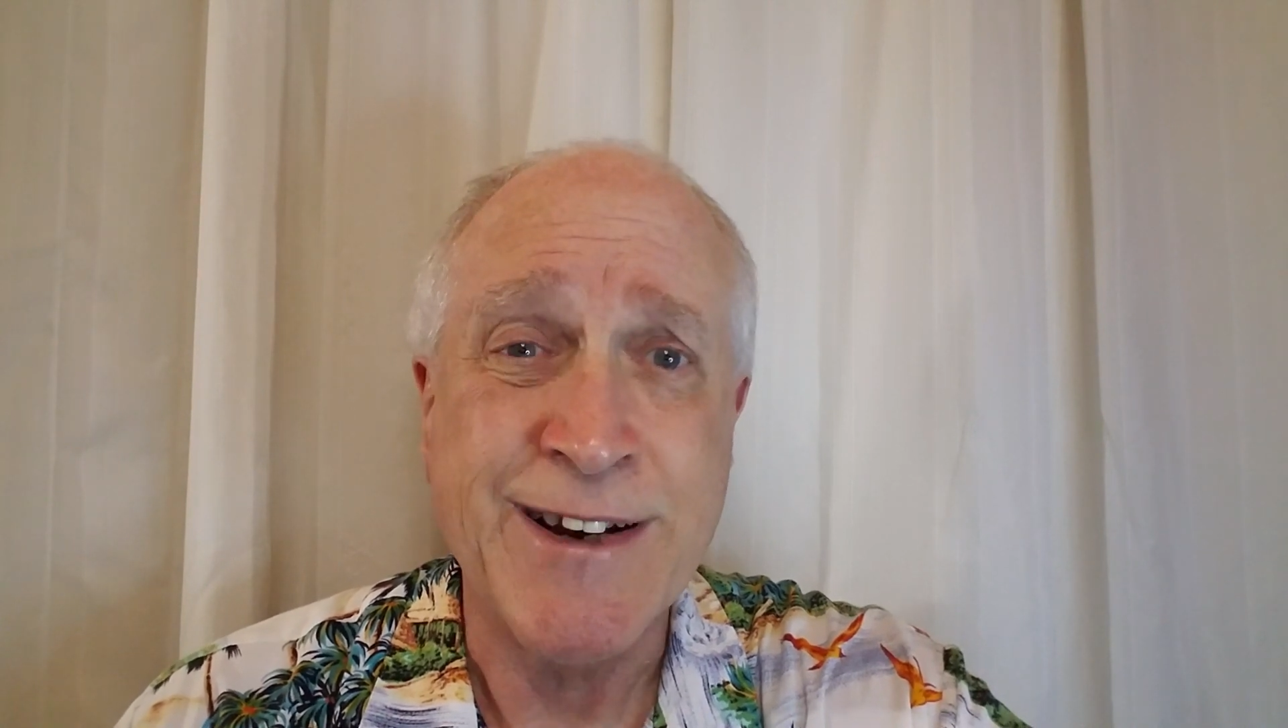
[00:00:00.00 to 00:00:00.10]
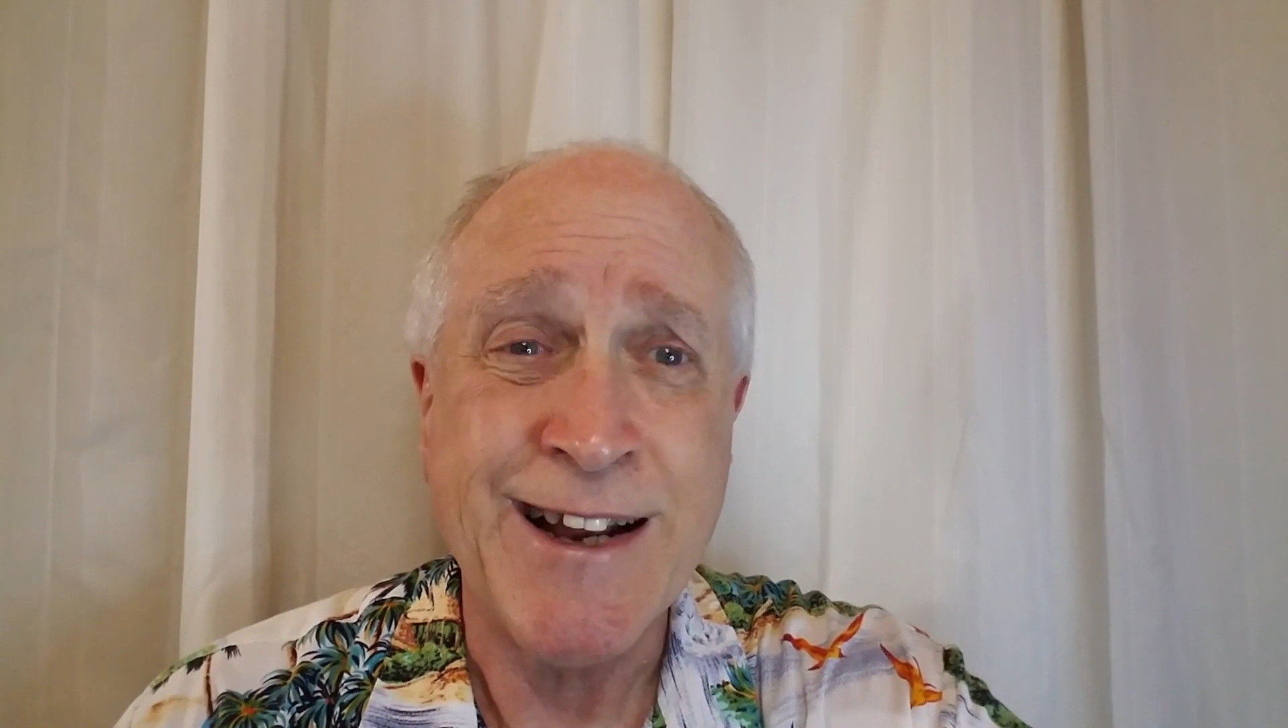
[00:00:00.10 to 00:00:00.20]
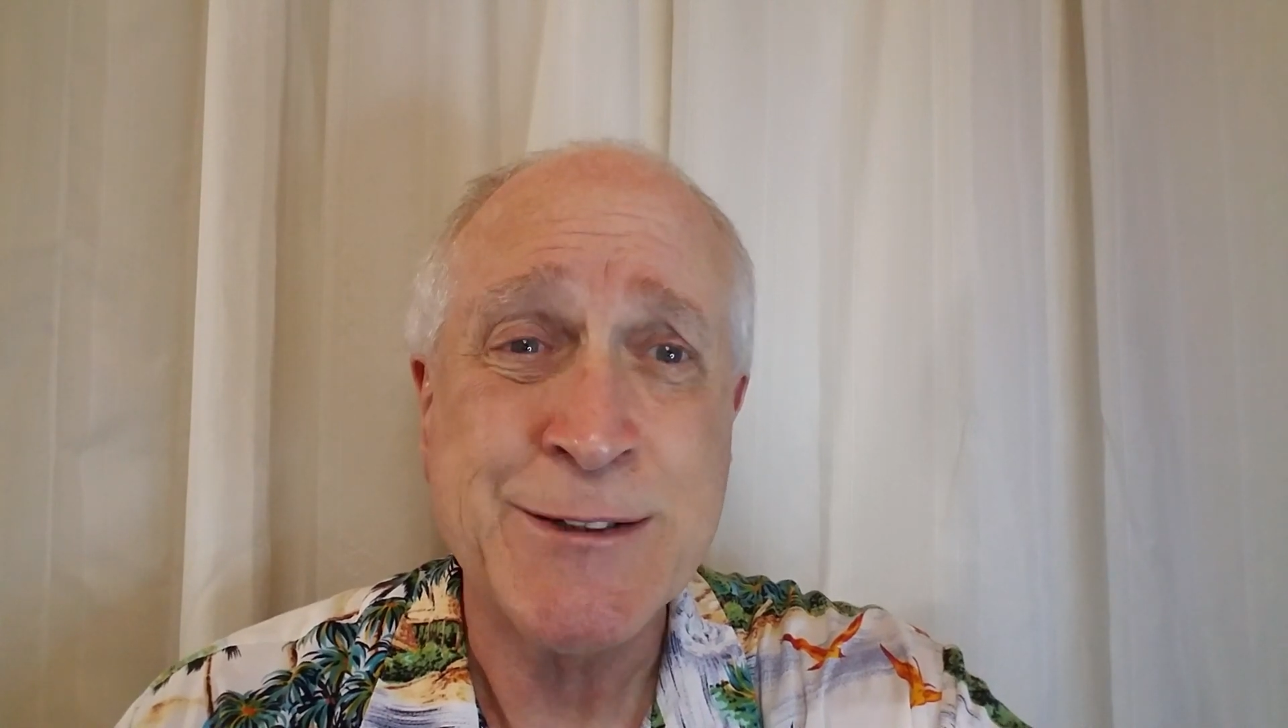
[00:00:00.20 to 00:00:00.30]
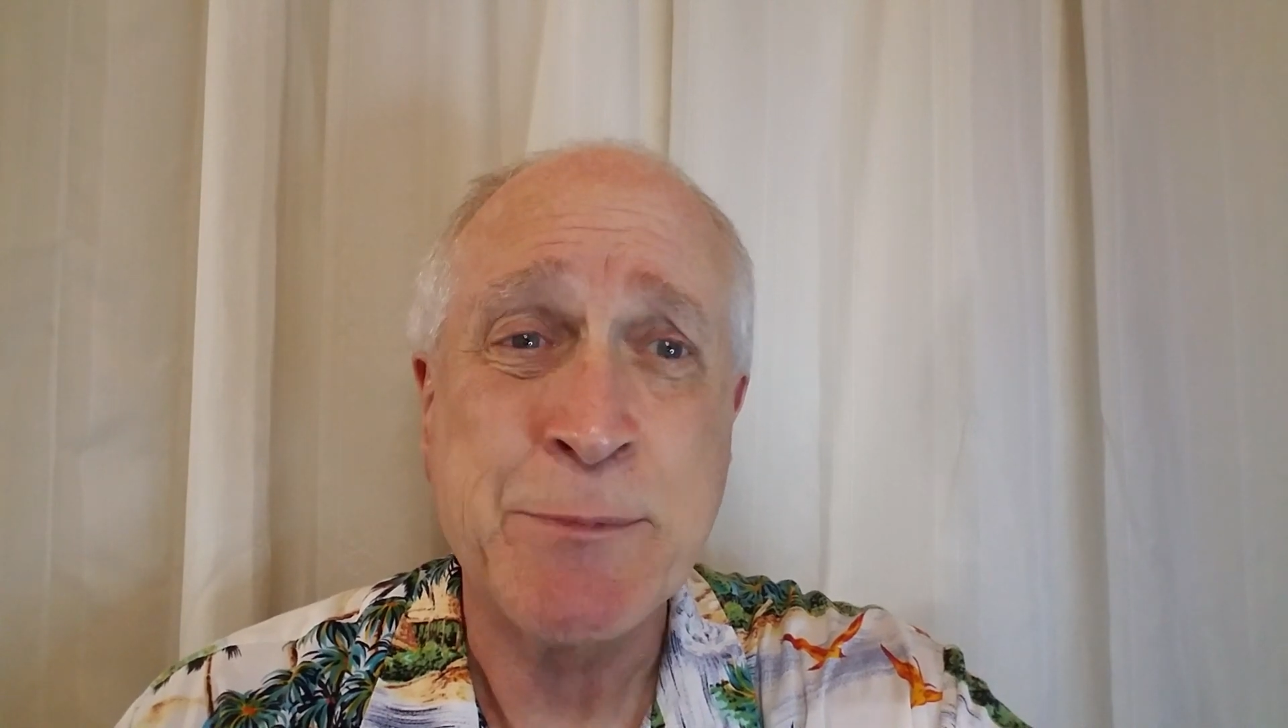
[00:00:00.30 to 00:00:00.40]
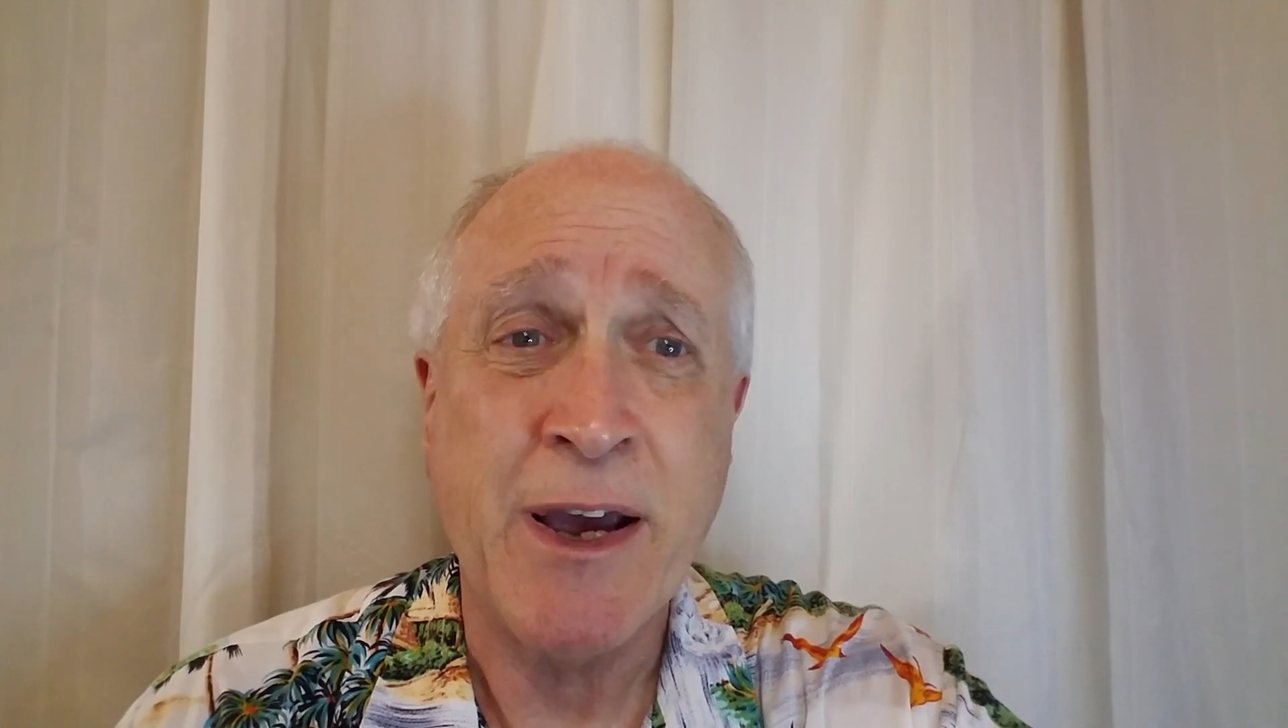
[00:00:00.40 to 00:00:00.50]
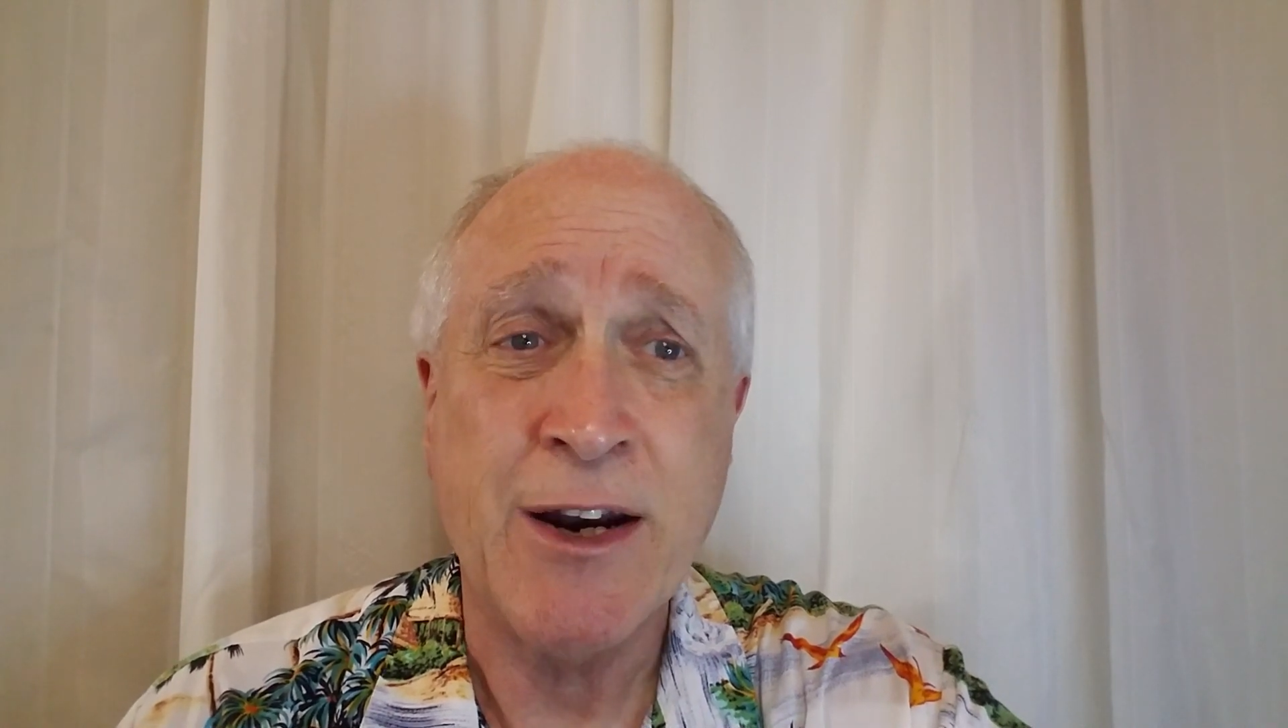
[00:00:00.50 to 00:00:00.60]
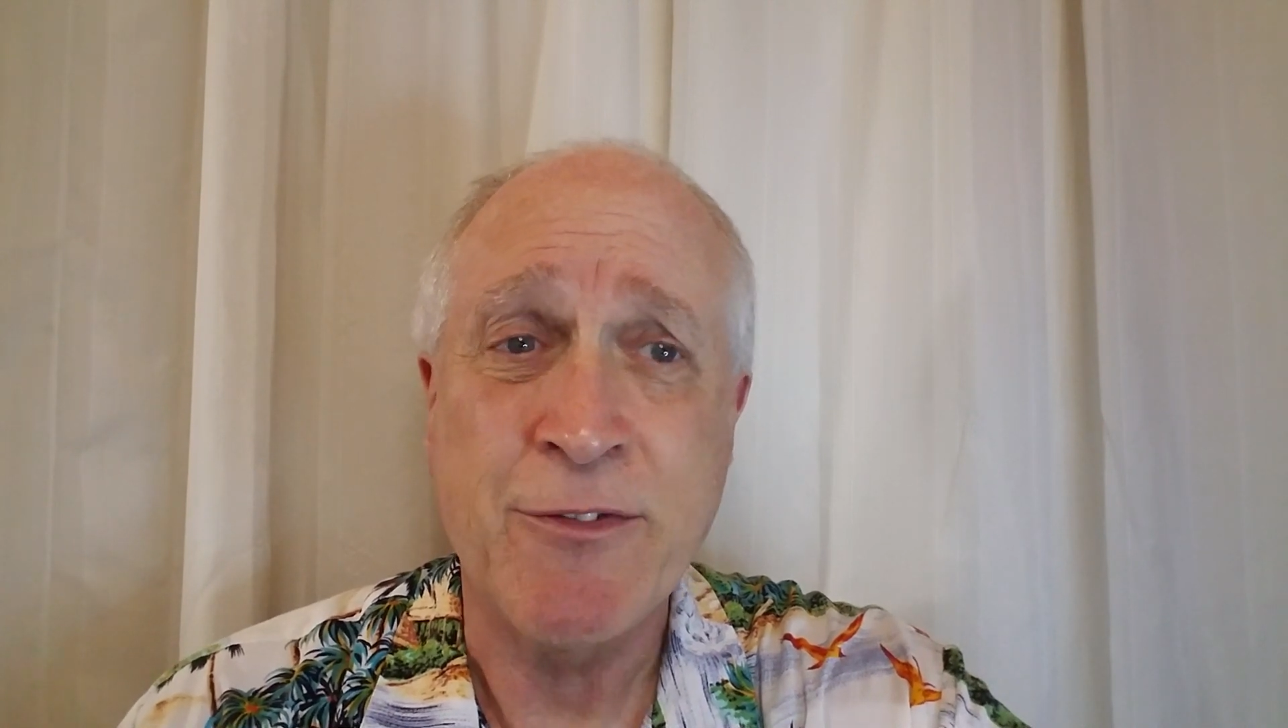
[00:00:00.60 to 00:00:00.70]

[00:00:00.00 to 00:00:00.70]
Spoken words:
expat